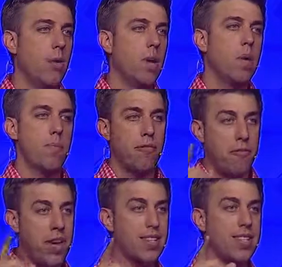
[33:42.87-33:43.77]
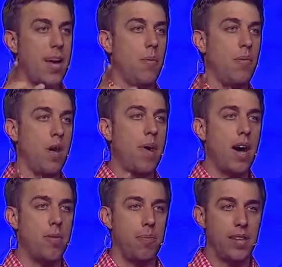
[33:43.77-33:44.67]
We're going to profess that with our
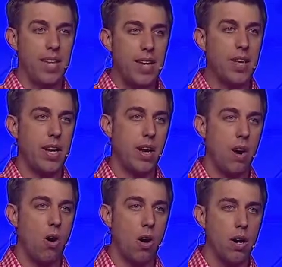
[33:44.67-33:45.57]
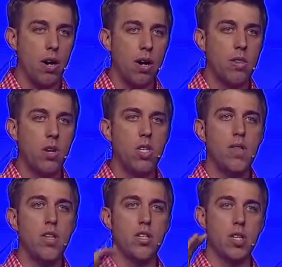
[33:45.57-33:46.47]
mouth, believe it in our heart. Those of
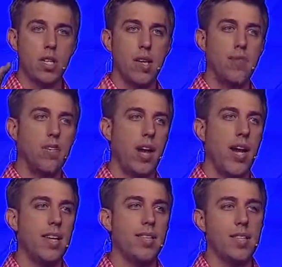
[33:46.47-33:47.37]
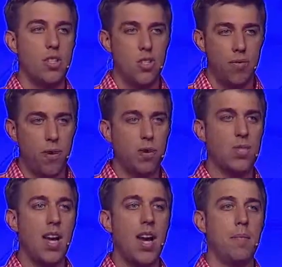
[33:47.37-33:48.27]
you that just lifted your hands, this is your first
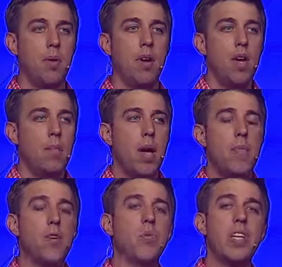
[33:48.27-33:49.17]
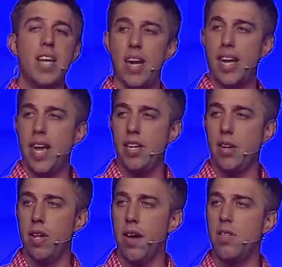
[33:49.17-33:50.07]
time, or maybe you're rededicating
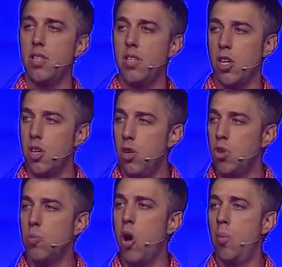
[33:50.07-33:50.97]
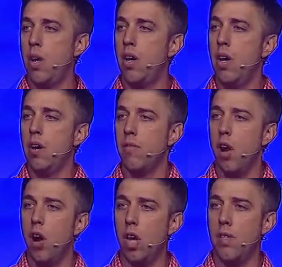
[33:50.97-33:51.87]
your life. This is a huge moment for
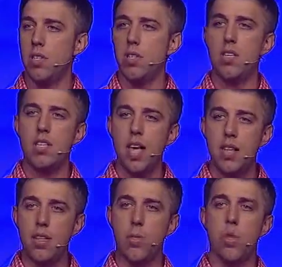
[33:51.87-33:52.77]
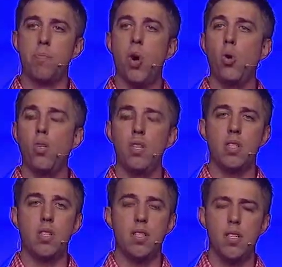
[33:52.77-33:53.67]
all of us. Let's say this with
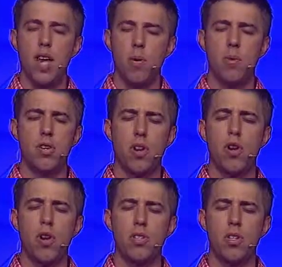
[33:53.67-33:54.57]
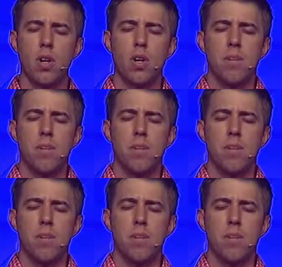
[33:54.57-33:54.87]
boldness, let's say it with courage.